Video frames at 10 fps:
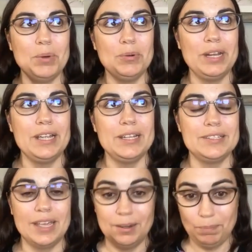
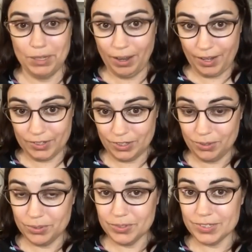Monet's and
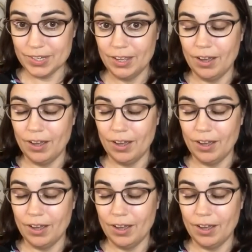Picasso's